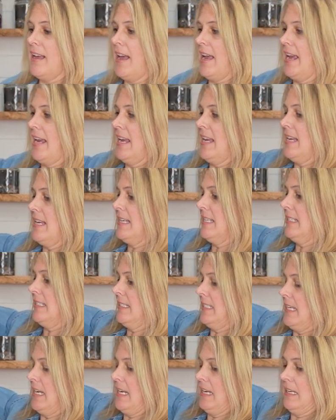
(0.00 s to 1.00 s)

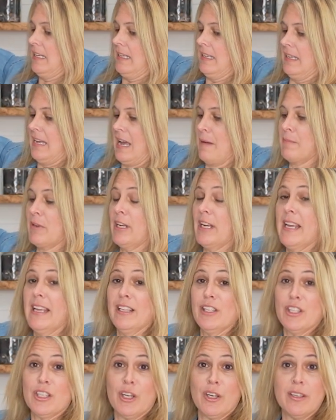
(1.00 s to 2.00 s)
And I'm going to
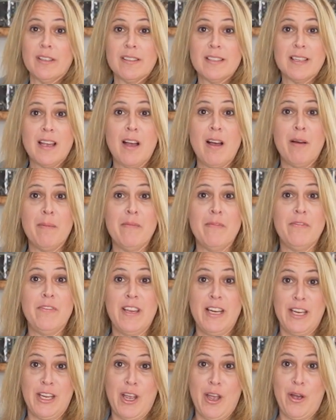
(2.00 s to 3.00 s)
insert some
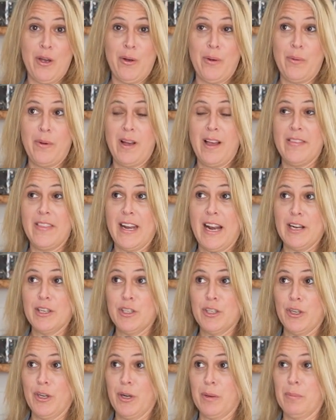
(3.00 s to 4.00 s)
video that I
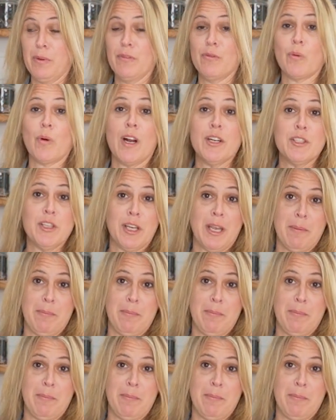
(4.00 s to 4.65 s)
took before I took